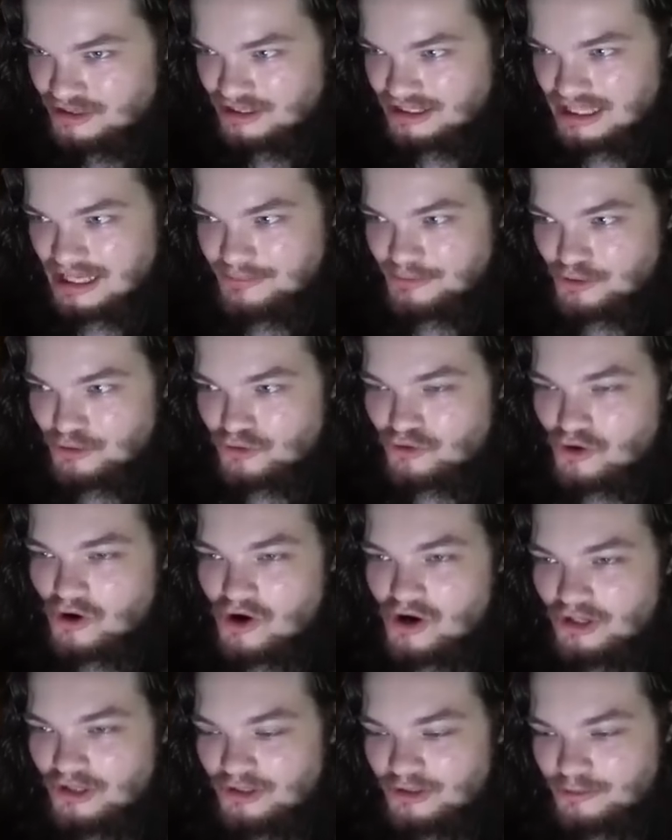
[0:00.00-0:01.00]
Came
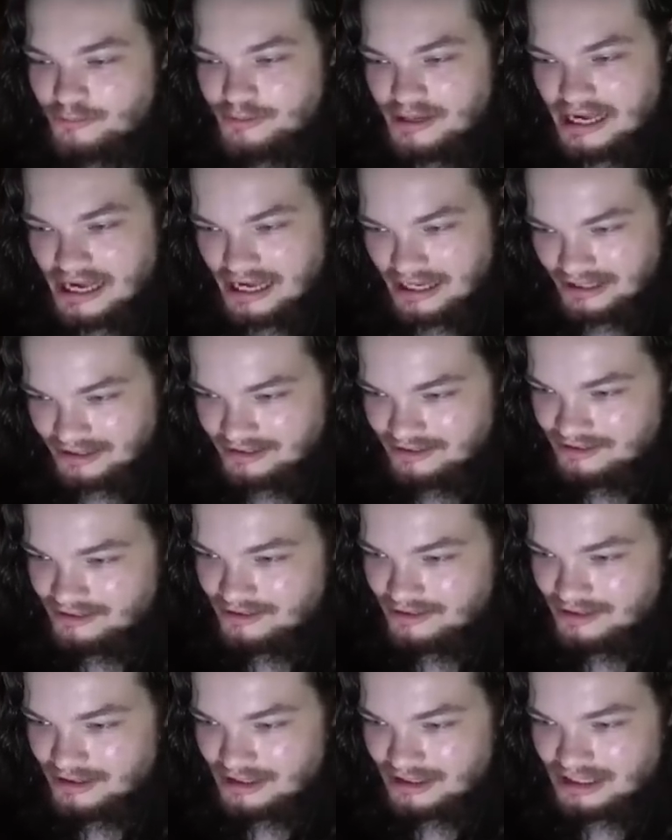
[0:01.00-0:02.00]
crawling back.
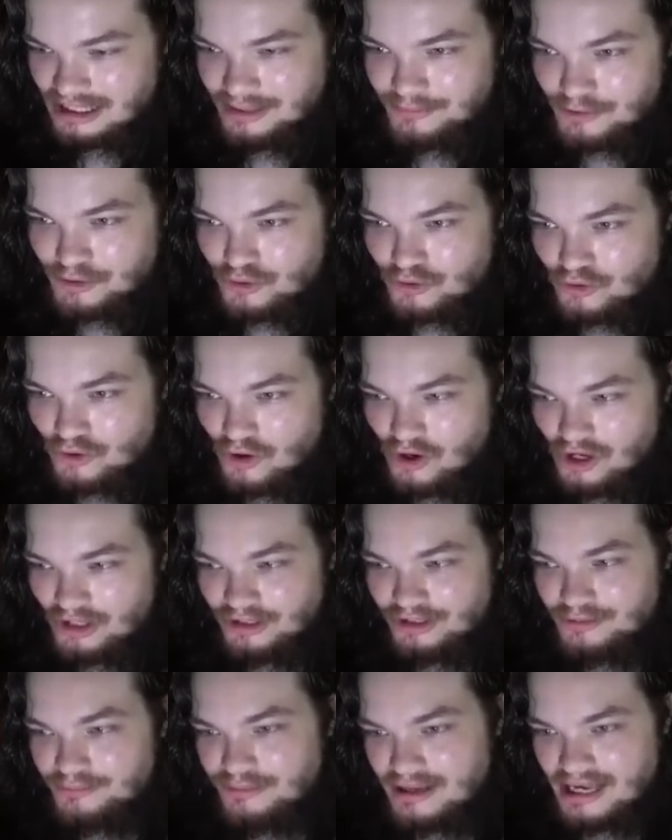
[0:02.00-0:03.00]
Came
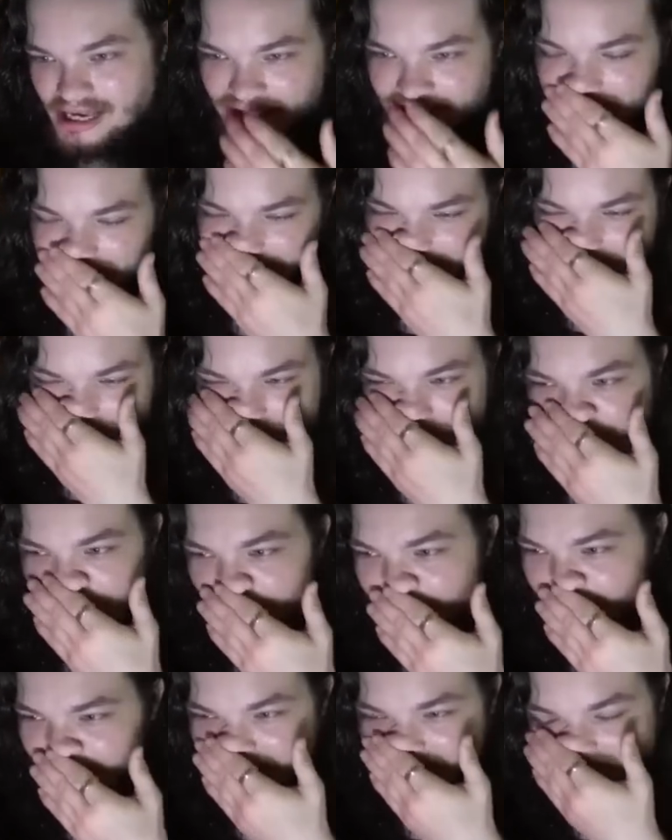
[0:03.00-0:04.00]
crawling back to the
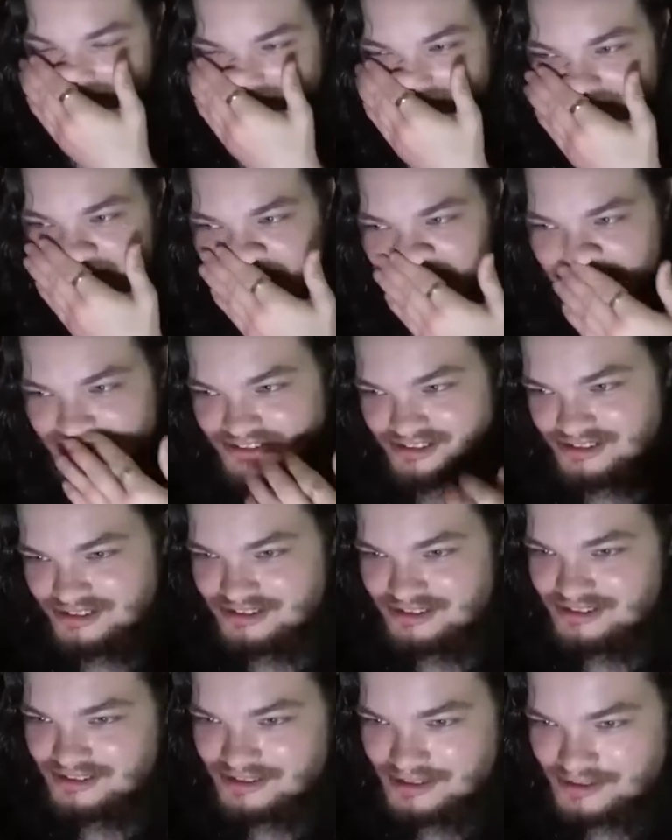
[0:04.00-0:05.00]
geopolitical
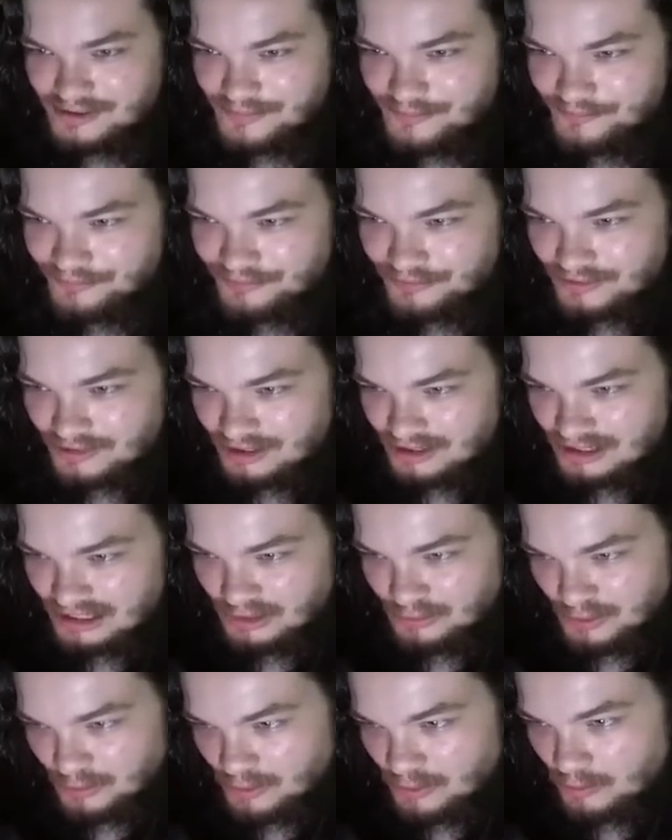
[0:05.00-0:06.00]
analysis.
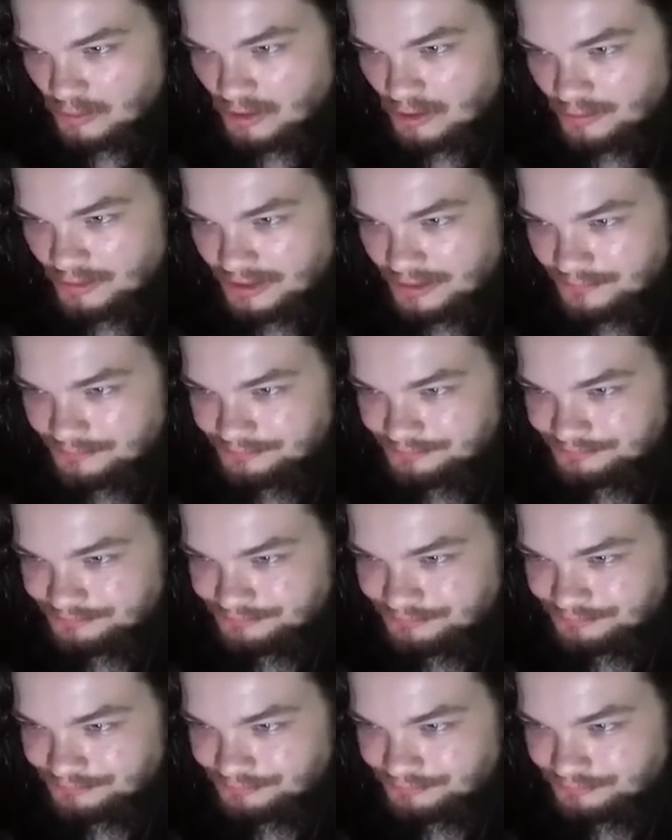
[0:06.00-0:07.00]
Anyway, where were we?
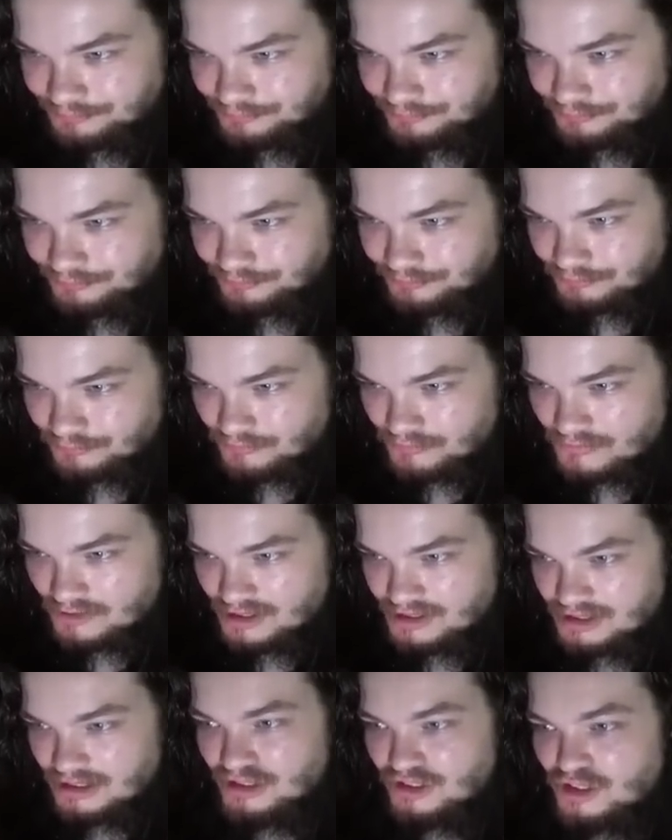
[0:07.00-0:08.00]

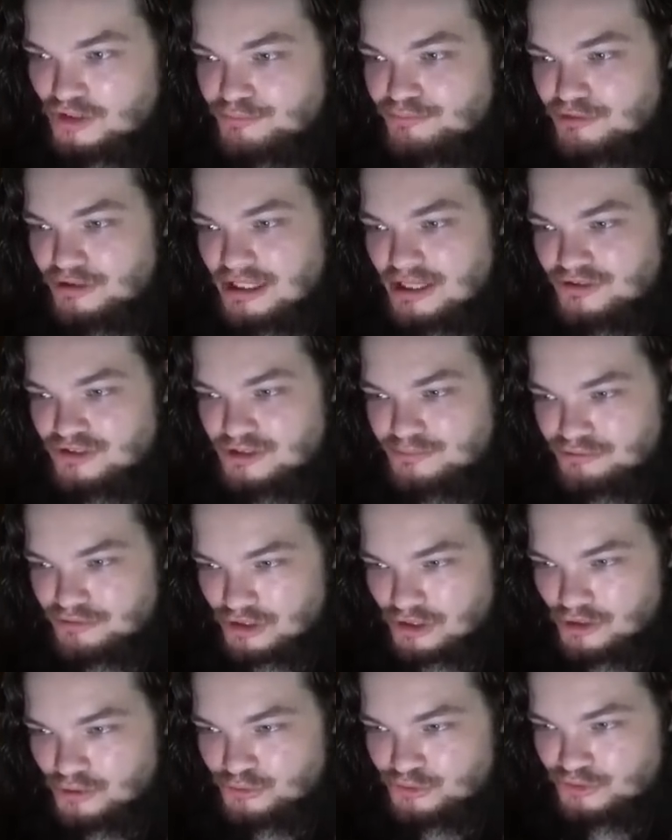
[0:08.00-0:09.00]
Dylan, you're pronouncing
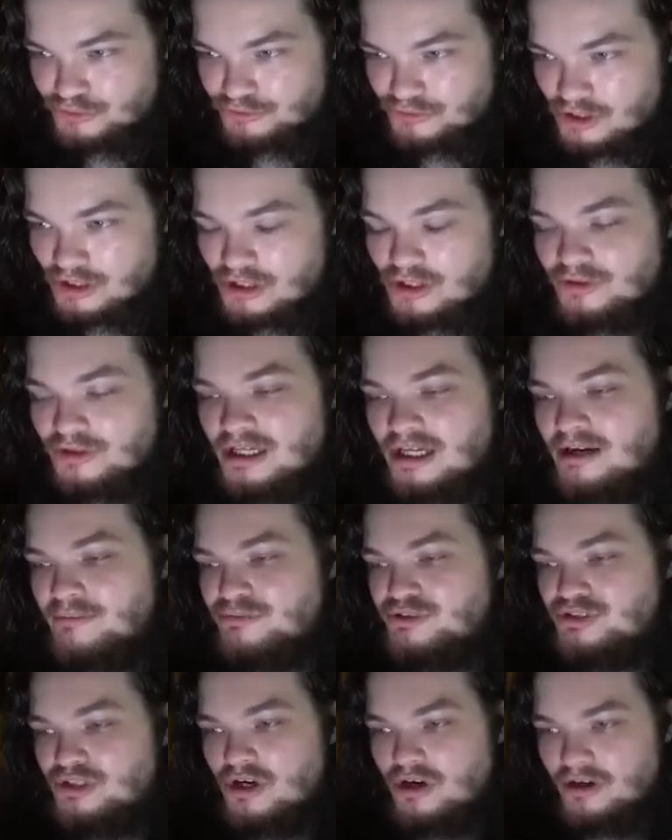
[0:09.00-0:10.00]
Prigozhin wrong? Okay, I'm
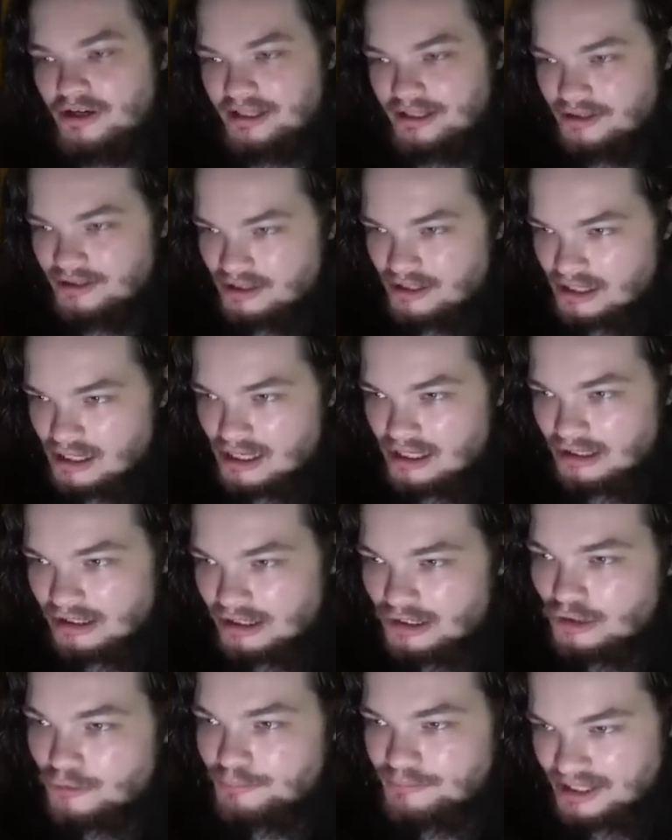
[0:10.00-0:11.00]
sorry.
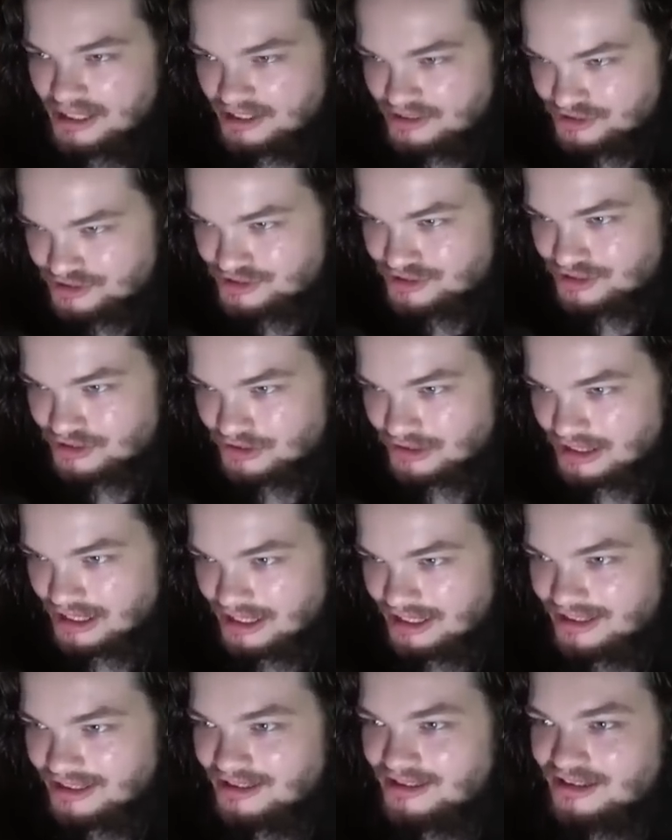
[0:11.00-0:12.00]
Little bitch,
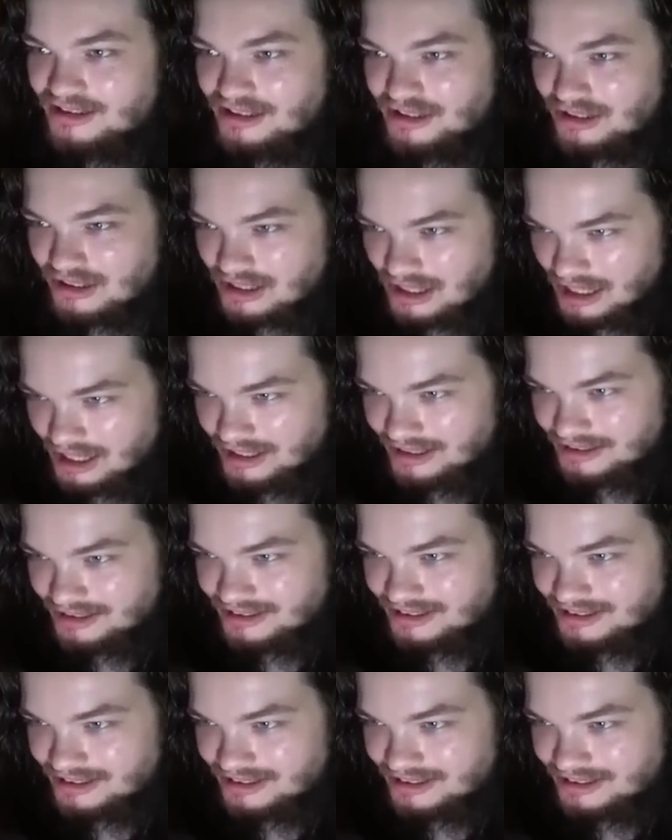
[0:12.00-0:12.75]
okay? Little cunt.